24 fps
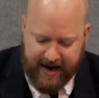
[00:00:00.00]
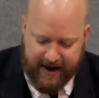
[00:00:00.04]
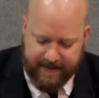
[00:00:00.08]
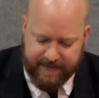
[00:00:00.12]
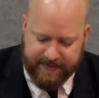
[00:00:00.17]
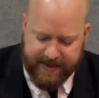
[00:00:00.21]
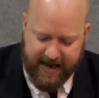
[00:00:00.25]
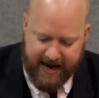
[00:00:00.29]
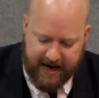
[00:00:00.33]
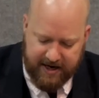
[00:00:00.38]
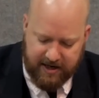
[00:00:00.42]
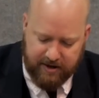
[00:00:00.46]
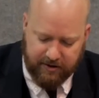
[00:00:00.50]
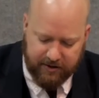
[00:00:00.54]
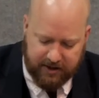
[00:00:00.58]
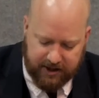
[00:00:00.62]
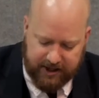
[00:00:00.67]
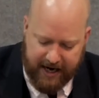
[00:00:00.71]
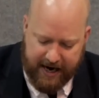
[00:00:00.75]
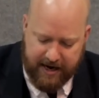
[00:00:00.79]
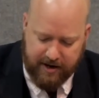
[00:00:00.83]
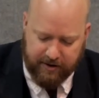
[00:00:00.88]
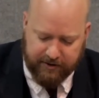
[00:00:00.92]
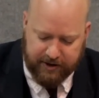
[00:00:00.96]
And then you
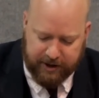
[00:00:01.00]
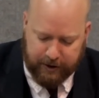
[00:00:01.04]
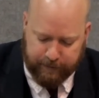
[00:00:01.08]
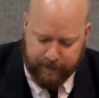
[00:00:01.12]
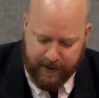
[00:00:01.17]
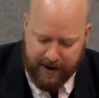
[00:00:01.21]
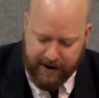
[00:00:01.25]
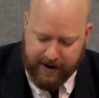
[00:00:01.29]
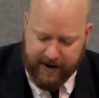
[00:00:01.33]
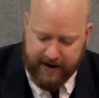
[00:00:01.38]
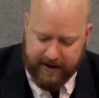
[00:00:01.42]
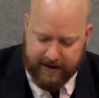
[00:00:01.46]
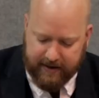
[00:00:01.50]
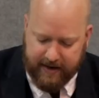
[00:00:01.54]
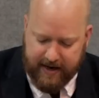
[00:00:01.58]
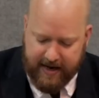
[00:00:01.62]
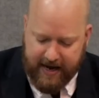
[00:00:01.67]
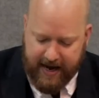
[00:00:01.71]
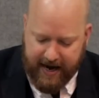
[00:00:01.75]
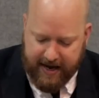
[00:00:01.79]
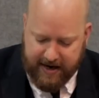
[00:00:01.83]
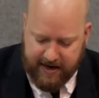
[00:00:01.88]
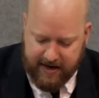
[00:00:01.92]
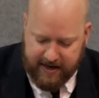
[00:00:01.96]
sent your Spirit,
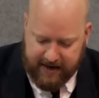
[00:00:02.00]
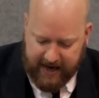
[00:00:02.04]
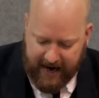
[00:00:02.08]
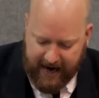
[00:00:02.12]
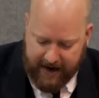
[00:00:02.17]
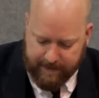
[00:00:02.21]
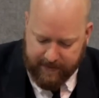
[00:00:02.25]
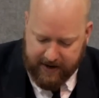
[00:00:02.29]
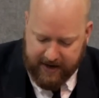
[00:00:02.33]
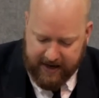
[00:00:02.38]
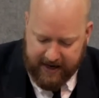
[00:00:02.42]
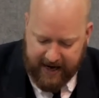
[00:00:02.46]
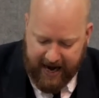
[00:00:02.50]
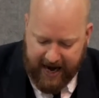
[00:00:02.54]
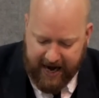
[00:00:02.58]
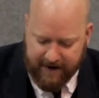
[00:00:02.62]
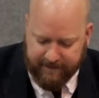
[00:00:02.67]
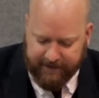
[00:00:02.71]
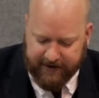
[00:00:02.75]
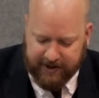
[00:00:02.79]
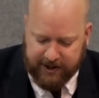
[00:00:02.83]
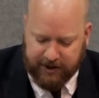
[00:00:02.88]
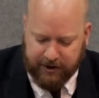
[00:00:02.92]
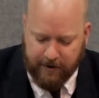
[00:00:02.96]
and he came and
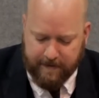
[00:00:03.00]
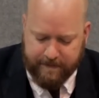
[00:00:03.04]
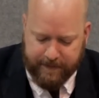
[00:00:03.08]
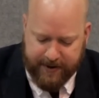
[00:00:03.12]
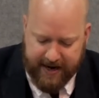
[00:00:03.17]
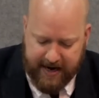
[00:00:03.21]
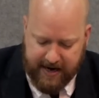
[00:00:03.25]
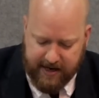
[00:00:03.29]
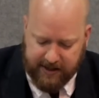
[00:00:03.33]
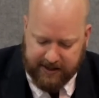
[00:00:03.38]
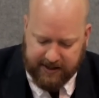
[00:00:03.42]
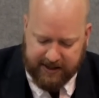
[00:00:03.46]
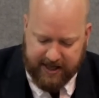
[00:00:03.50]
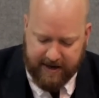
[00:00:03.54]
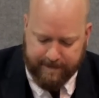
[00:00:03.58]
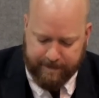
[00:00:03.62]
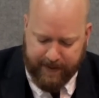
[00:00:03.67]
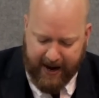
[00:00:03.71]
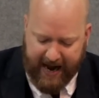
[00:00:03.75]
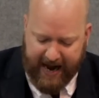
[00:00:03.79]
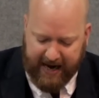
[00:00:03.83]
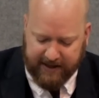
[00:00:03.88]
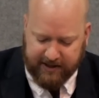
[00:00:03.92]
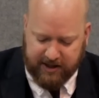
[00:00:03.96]
gave us your peace
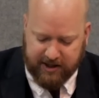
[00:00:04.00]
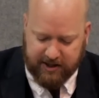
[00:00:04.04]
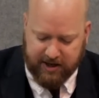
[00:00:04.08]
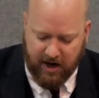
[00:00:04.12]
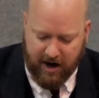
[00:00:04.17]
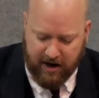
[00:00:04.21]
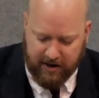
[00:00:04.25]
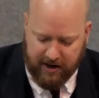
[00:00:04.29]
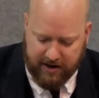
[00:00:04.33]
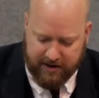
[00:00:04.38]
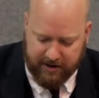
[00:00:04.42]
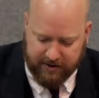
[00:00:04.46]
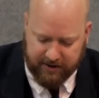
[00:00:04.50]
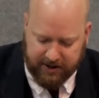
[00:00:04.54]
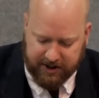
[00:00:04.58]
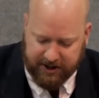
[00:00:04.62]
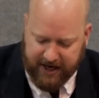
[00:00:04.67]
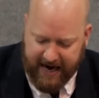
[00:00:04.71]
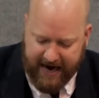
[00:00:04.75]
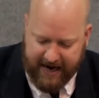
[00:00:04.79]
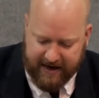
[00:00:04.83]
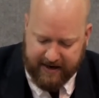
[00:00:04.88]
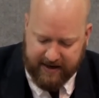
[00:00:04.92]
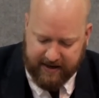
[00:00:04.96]
that passes all
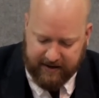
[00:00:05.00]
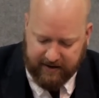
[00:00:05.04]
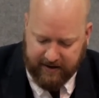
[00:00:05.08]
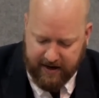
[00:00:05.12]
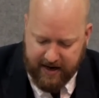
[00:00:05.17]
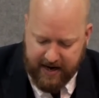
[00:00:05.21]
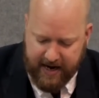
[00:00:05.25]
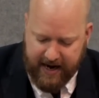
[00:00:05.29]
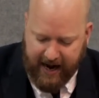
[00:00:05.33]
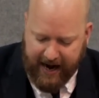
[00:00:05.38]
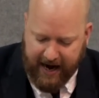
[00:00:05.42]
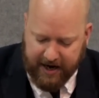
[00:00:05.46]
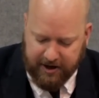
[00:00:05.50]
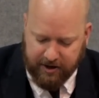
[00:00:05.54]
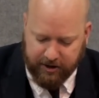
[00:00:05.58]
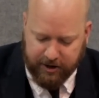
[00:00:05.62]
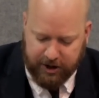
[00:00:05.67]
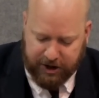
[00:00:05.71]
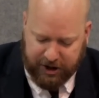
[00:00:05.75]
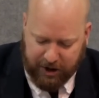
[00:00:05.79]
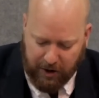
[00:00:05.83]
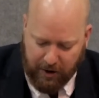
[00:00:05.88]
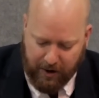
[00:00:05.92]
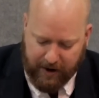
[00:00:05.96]
understanding and your
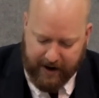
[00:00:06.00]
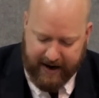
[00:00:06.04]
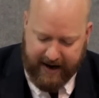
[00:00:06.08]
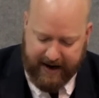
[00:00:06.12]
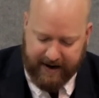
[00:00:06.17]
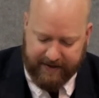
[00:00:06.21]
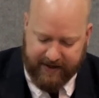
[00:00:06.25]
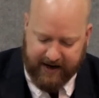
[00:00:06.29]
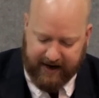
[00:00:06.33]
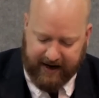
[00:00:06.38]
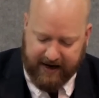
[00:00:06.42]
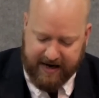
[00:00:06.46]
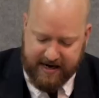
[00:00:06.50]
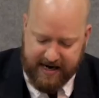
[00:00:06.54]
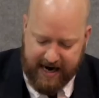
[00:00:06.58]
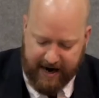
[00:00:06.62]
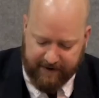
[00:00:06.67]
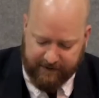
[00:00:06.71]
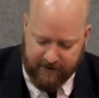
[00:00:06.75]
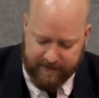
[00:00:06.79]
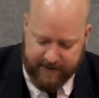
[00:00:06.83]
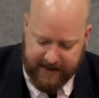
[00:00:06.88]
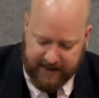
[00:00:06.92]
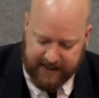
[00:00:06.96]
joy that can
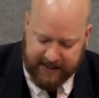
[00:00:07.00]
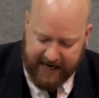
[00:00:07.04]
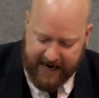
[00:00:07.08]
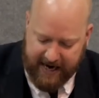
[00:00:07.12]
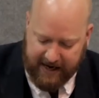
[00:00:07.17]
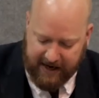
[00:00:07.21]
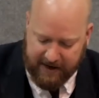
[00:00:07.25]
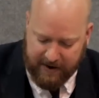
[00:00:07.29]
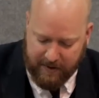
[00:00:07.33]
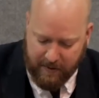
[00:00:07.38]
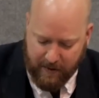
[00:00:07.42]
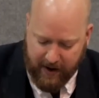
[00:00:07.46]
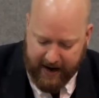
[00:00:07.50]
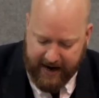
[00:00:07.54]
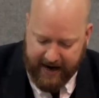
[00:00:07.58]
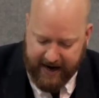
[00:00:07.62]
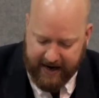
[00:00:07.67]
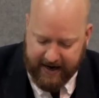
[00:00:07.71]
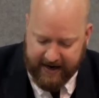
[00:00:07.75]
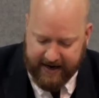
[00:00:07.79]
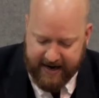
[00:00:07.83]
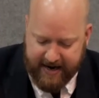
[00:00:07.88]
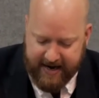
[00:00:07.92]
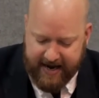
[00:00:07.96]
never be taken
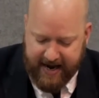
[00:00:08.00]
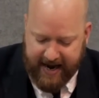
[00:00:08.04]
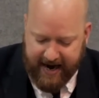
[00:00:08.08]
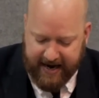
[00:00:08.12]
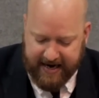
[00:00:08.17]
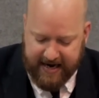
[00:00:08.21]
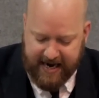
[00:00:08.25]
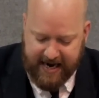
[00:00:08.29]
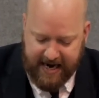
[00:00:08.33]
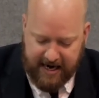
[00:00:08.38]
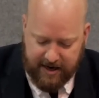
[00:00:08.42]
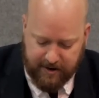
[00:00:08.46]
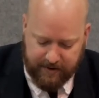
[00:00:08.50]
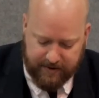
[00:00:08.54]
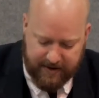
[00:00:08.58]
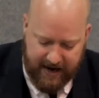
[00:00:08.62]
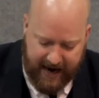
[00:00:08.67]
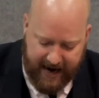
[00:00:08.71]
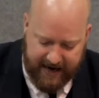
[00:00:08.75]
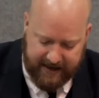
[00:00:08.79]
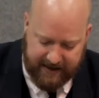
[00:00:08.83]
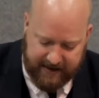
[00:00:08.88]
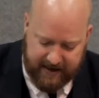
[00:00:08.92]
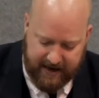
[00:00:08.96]
away. And he
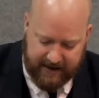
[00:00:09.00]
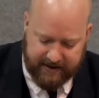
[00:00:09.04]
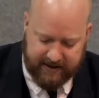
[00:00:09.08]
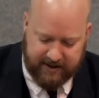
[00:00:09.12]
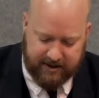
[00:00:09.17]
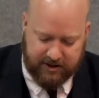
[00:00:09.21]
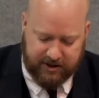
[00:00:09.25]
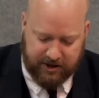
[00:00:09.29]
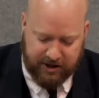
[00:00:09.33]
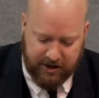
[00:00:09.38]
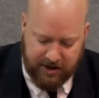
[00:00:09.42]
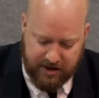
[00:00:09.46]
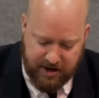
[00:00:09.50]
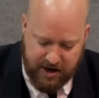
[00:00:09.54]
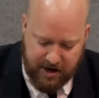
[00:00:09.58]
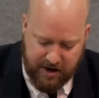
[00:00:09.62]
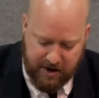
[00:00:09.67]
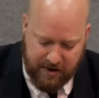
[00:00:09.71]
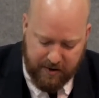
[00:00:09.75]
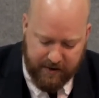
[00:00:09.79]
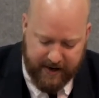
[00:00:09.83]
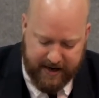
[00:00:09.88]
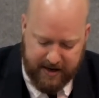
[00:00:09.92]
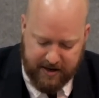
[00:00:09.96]
united us to
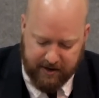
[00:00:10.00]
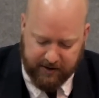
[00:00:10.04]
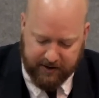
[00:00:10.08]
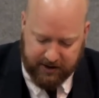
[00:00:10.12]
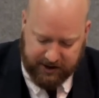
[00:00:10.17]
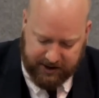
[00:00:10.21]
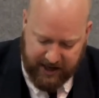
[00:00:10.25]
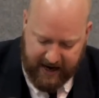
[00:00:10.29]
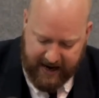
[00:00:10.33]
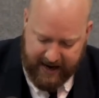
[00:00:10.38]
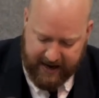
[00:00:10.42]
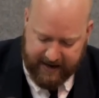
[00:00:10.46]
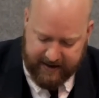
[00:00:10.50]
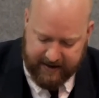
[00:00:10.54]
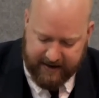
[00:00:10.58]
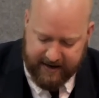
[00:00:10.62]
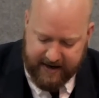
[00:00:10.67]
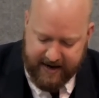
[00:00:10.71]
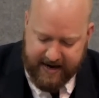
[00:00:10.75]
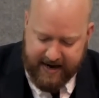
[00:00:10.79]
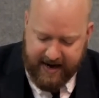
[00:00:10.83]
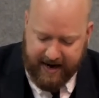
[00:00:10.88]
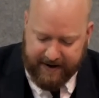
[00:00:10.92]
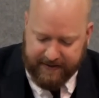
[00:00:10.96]
you in your Son,
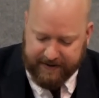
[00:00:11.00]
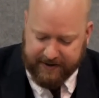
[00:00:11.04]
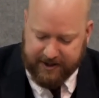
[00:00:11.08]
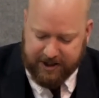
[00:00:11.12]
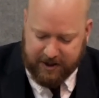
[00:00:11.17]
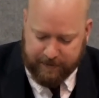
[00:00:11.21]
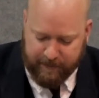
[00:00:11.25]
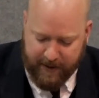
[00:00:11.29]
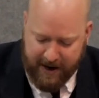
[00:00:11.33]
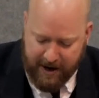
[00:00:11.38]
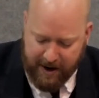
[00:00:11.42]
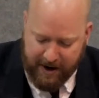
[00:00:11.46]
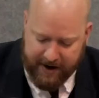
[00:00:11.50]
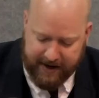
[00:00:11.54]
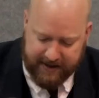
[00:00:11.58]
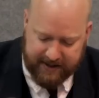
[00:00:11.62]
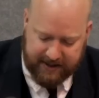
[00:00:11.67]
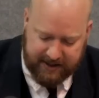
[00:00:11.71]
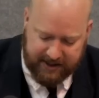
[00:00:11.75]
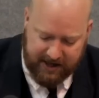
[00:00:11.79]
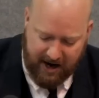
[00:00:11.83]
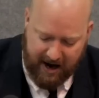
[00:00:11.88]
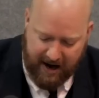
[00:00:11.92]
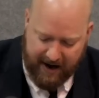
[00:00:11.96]
and the Spirit
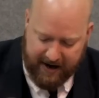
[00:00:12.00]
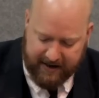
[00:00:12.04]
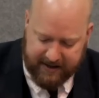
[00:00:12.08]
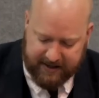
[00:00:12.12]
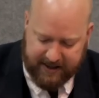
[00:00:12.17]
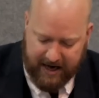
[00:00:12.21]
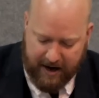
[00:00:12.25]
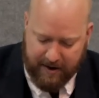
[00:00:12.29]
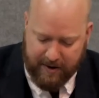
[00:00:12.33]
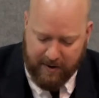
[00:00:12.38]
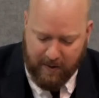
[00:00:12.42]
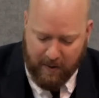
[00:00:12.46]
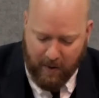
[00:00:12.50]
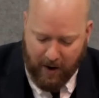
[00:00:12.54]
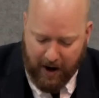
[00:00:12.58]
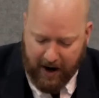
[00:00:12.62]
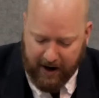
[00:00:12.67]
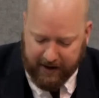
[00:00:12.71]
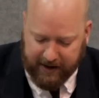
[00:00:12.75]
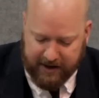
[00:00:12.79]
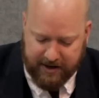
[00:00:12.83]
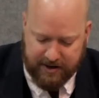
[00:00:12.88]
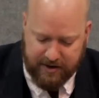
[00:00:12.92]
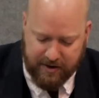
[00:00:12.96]
has taught us how to
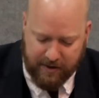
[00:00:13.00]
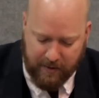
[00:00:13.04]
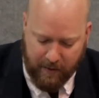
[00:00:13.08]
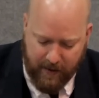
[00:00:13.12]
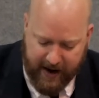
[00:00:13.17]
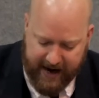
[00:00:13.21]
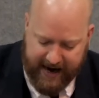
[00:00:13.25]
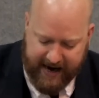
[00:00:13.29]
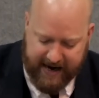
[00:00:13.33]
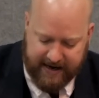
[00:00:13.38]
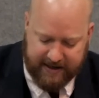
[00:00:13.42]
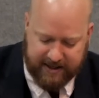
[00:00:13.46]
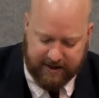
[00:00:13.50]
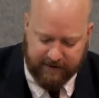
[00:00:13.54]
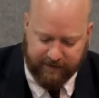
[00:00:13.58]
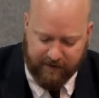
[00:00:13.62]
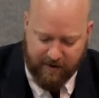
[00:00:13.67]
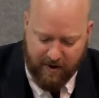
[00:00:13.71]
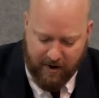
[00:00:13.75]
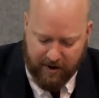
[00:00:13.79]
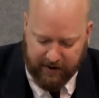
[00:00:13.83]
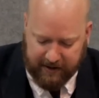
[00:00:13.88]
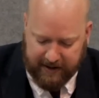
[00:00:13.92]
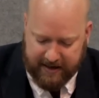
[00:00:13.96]
walk in your ways of
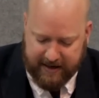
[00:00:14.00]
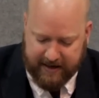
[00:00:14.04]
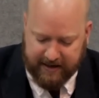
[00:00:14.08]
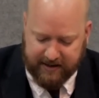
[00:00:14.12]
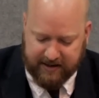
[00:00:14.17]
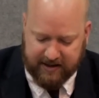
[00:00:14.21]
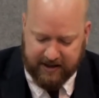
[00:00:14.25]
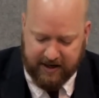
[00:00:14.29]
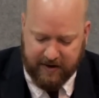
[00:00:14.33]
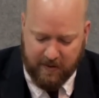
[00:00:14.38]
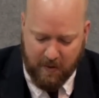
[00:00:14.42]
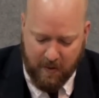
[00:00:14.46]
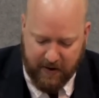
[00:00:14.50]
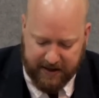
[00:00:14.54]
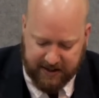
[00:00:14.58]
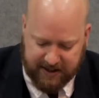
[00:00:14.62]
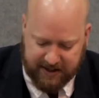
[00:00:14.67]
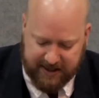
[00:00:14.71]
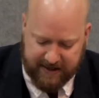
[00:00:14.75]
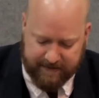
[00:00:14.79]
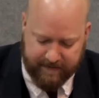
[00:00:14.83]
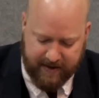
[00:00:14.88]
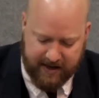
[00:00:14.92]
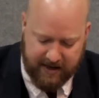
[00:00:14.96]
holiness and
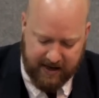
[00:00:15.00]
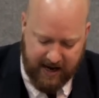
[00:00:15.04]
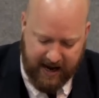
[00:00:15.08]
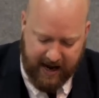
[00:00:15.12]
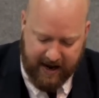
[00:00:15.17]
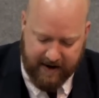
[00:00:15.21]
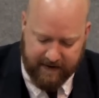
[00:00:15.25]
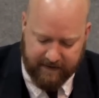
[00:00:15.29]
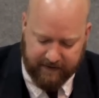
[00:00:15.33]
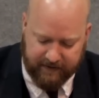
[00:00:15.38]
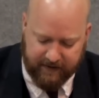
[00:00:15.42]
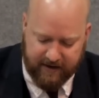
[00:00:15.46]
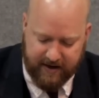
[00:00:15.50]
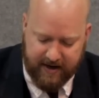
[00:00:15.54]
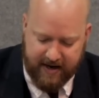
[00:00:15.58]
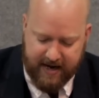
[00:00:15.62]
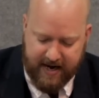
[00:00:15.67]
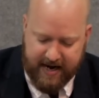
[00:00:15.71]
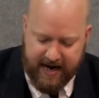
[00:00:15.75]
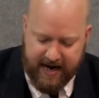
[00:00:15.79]
wisdom and love.